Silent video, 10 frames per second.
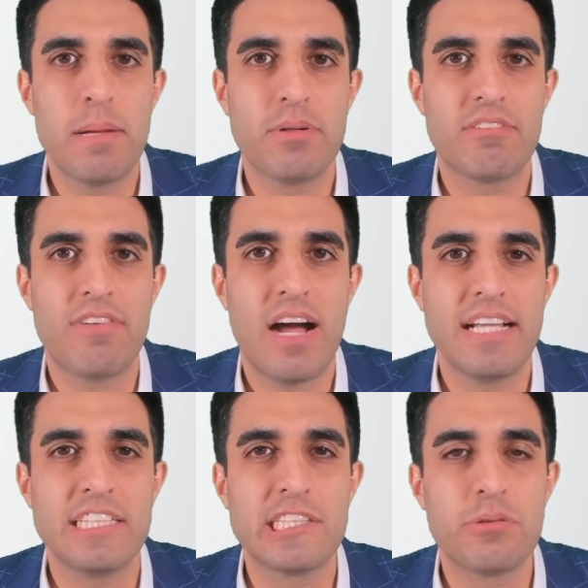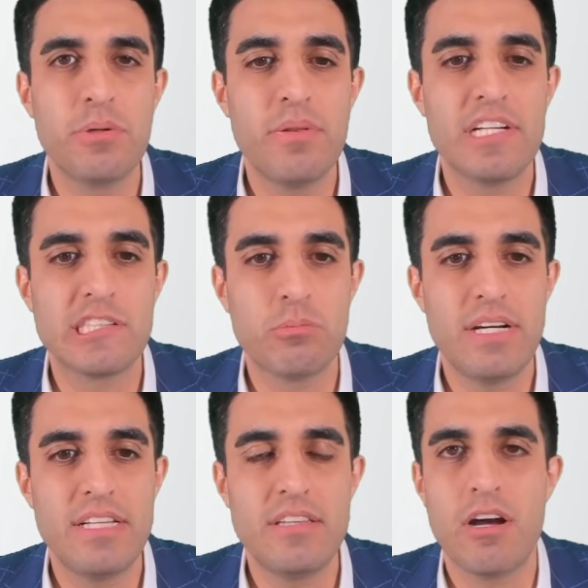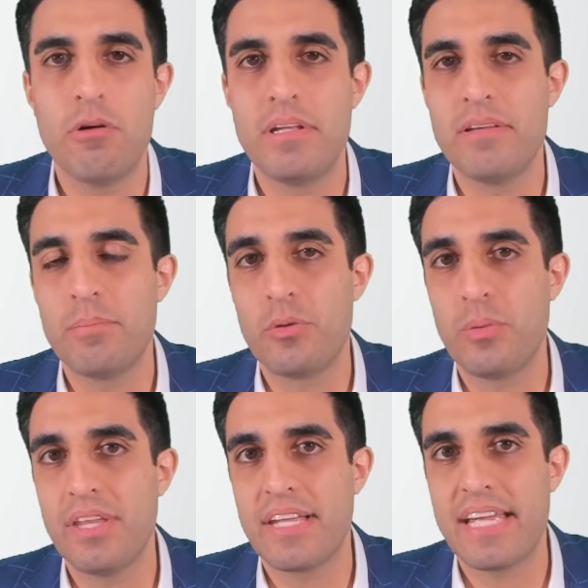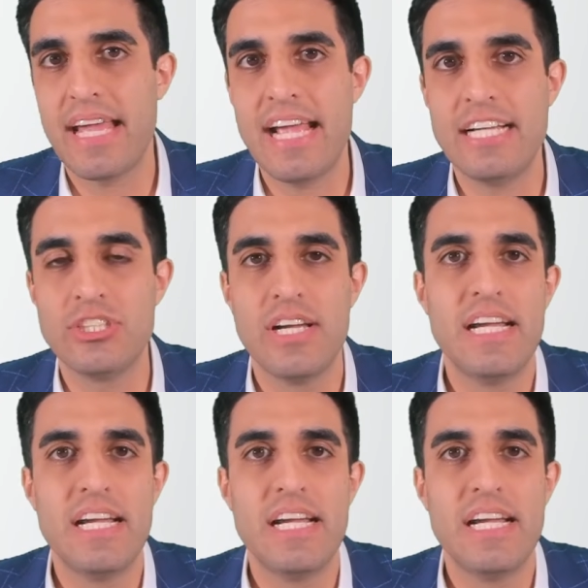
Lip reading: to find is through this window in between the cage,